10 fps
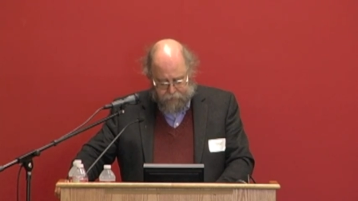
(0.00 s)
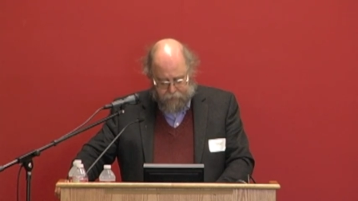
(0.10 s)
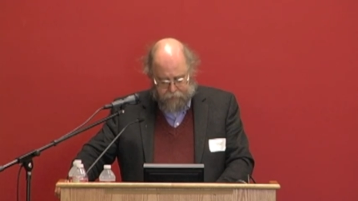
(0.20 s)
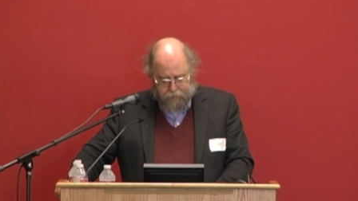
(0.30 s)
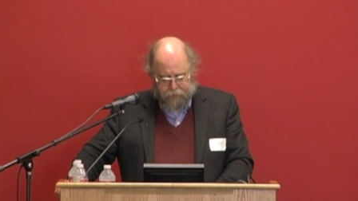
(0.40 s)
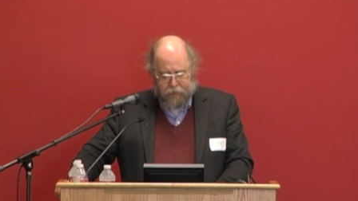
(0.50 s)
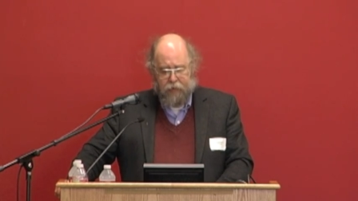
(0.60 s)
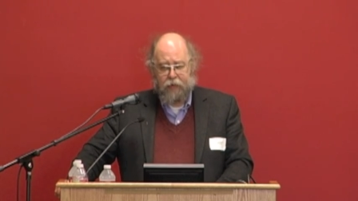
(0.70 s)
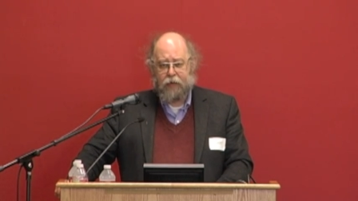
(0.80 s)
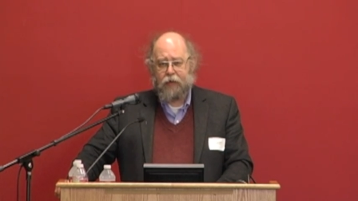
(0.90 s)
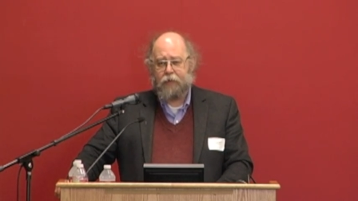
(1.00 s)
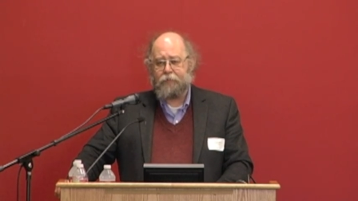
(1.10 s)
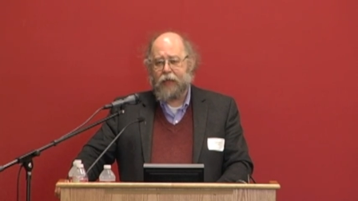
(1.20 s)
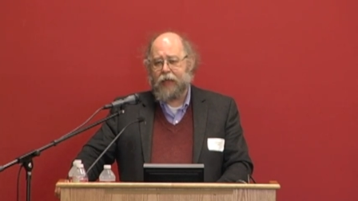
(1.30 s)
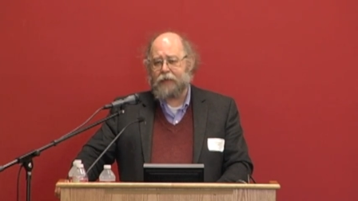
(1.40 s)
God
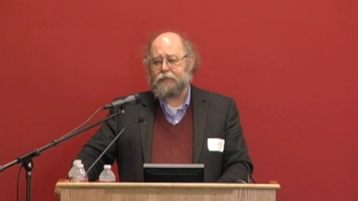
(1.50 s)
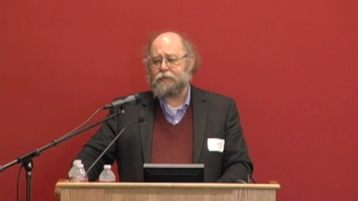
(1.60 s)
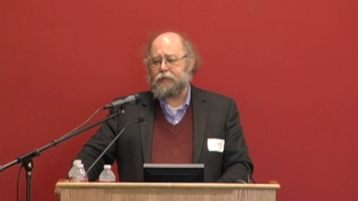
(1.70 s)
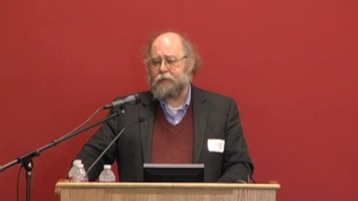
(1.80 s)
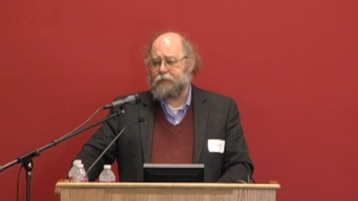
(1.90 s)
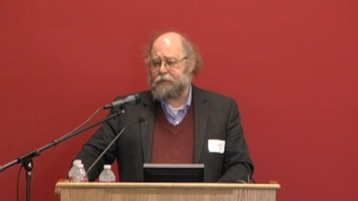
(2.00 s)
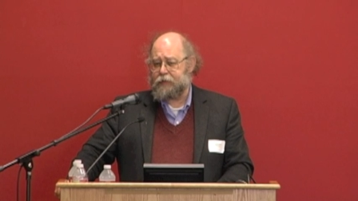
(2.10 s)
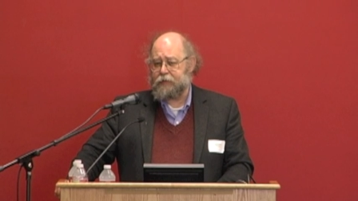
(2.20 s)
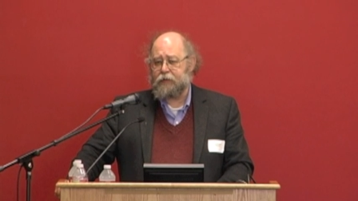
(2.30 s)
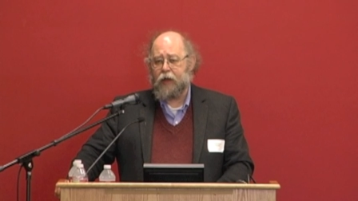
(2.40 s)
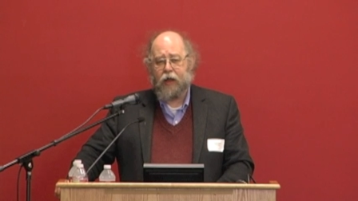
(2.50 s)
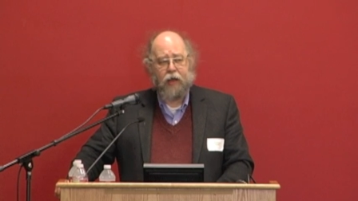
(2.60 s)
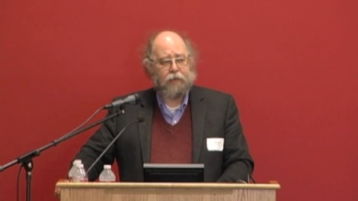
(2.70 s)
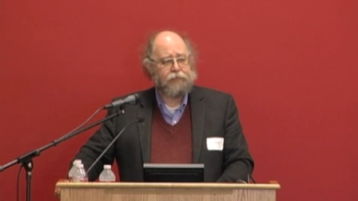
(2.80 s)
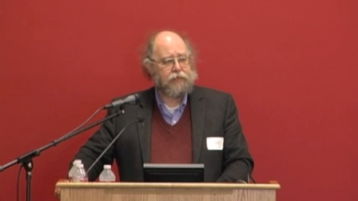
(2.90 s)
as did
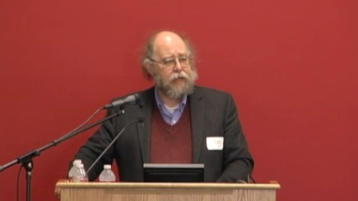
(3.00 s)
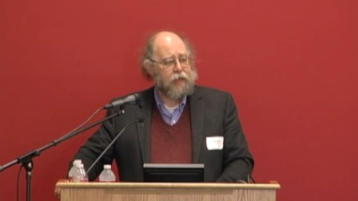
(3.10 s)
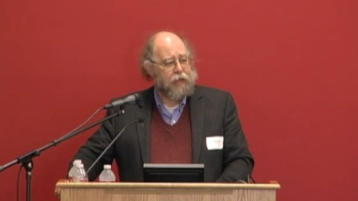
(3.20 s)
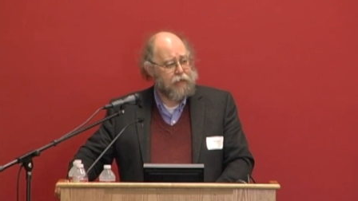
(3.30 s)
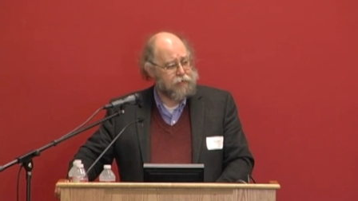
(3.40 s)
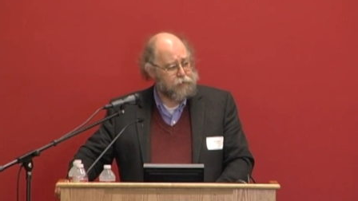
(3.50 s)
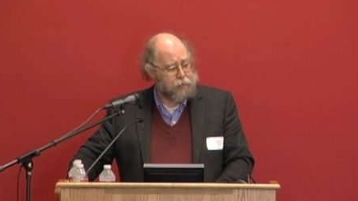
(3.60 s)
Hobbes and